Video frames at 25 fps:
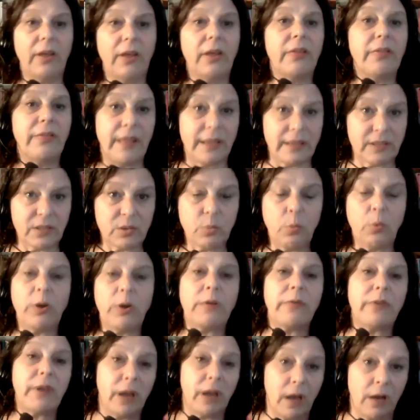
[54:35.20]
that's
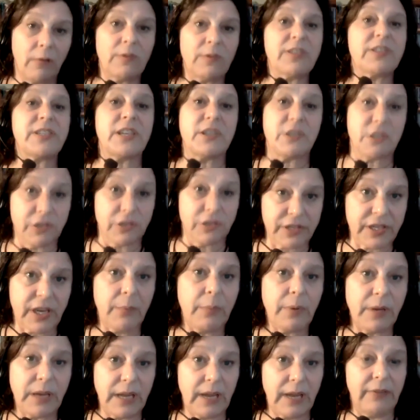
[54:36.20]
one of the conversations
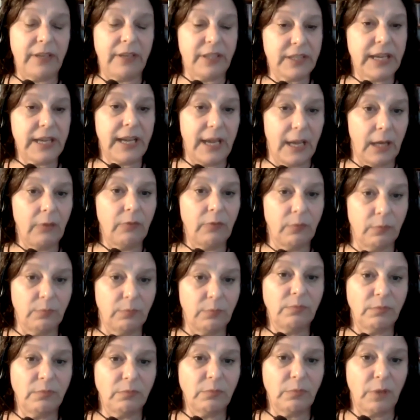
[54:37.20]
I've been having to have
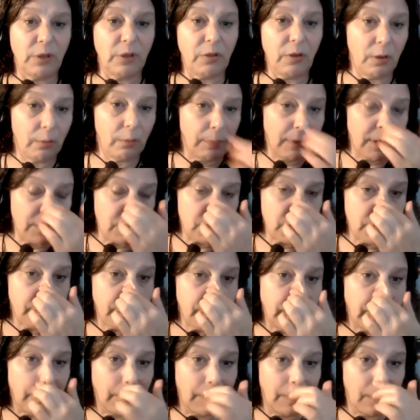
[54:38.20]
with a bunch of
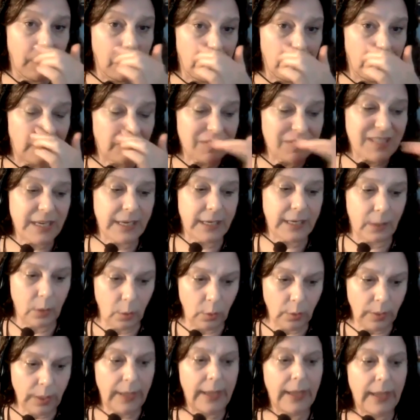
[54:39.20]
people. And it's like,
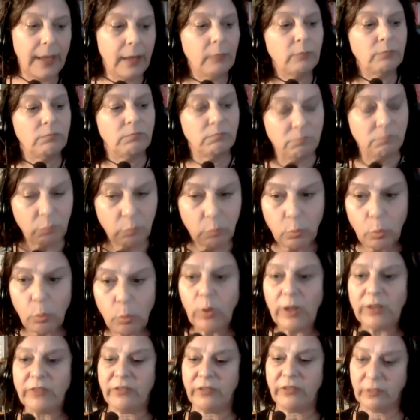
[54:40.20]
okay,
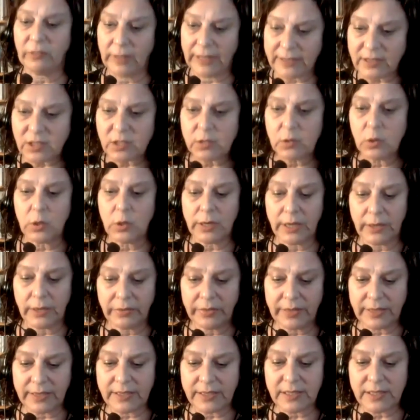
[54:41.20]
let's look
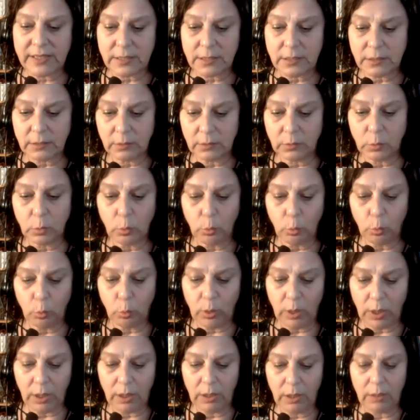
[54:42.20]
at this.
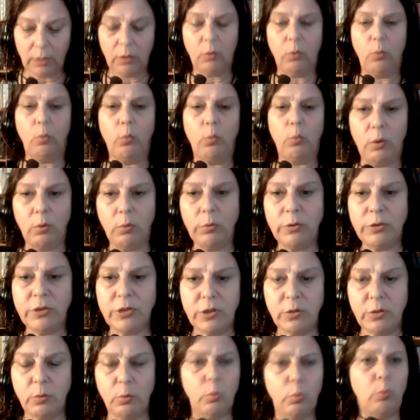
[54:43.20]
What
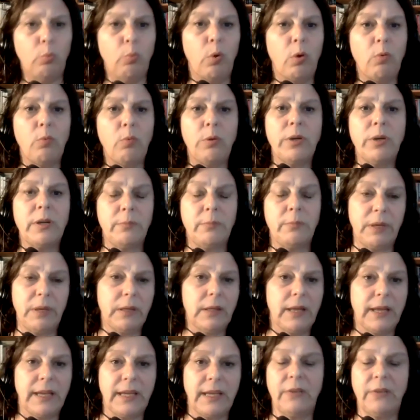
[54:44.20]
would it be
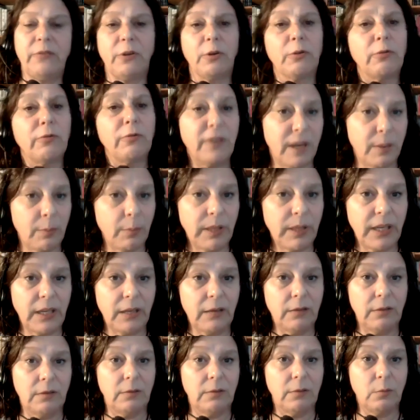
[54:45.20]
like if your
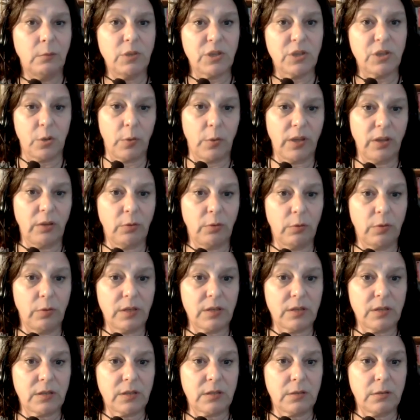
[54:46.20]
family was going through
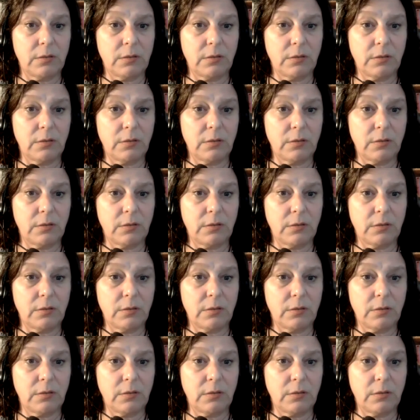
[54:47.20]
this